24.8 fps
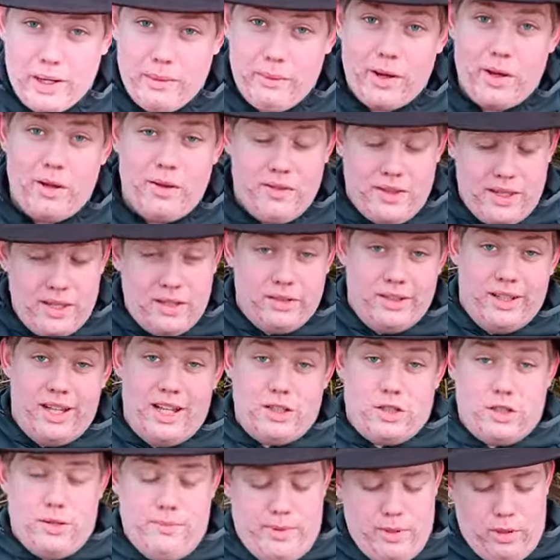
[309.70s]
when I'm out, these will
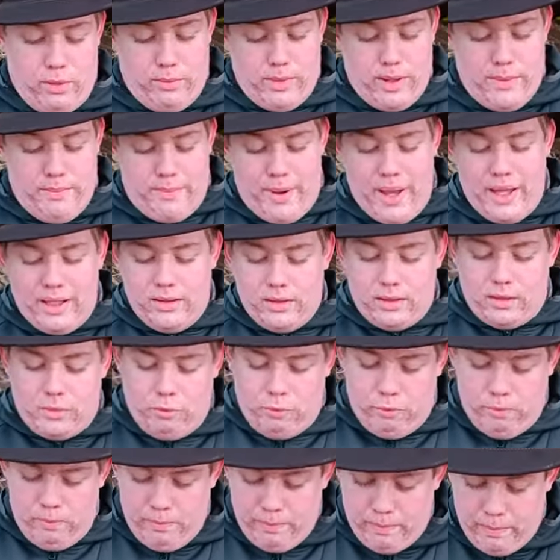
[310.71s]
actually be on my belt,
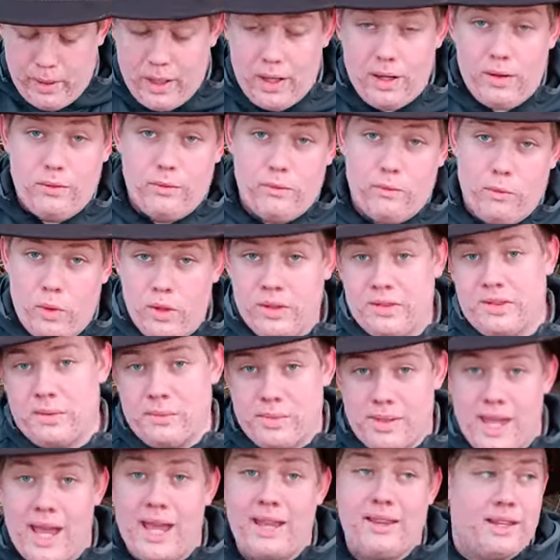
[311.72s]
but whilst
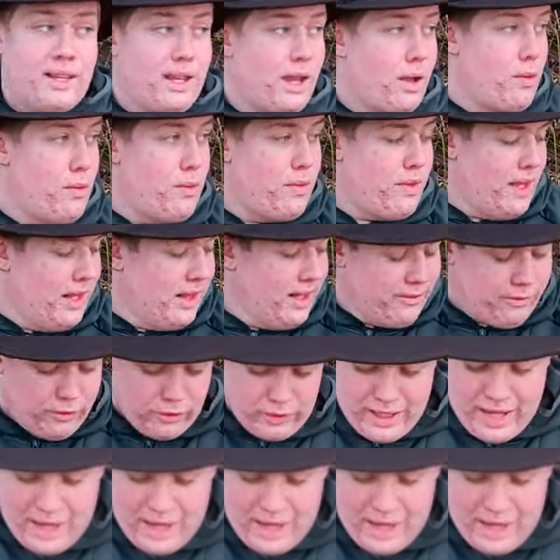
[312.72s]
I'm getting out, they live